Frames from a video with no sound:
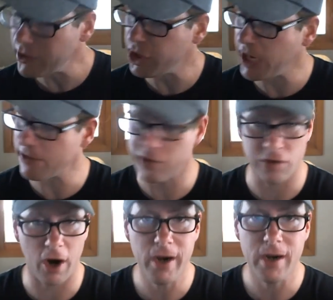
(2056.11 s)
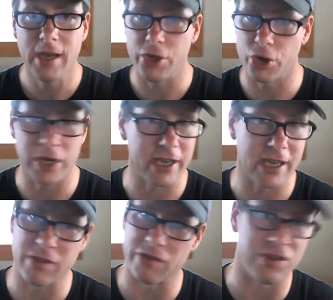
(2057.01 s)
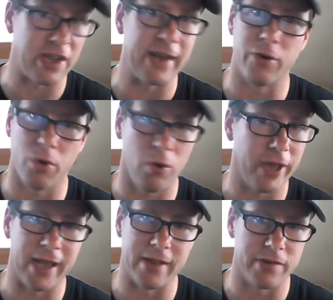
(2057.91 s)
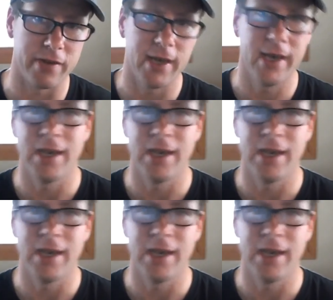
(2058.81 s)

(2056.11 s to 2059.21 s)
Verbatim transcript: chances are you're going to get the standard old heads.